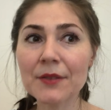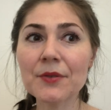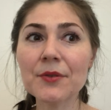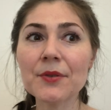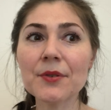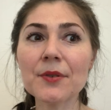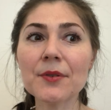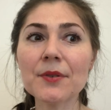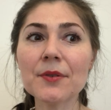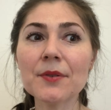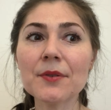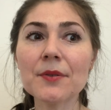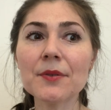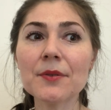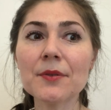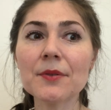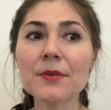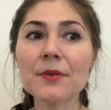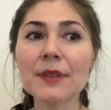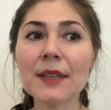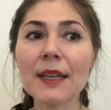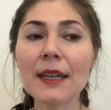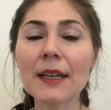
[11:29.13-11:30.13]

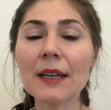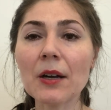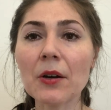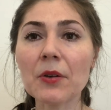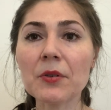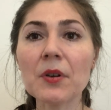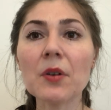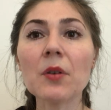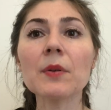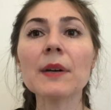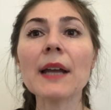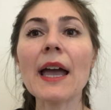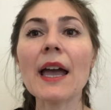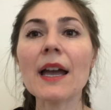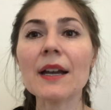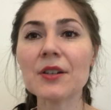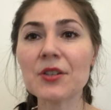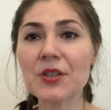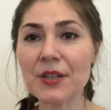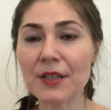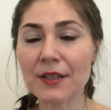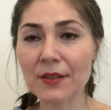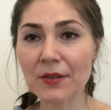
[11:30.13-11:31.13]
to take our own
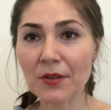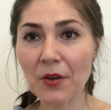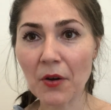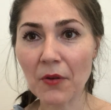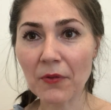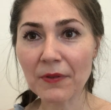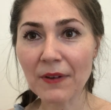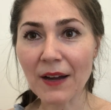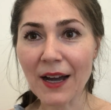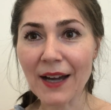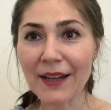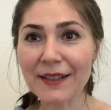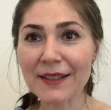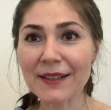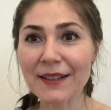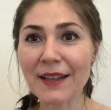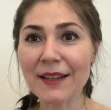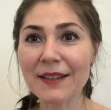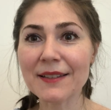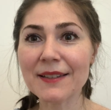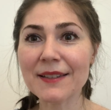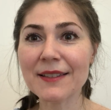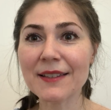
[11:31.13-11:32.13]
action of
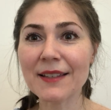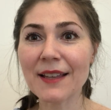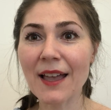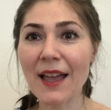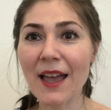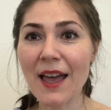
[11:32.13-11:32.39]
kindness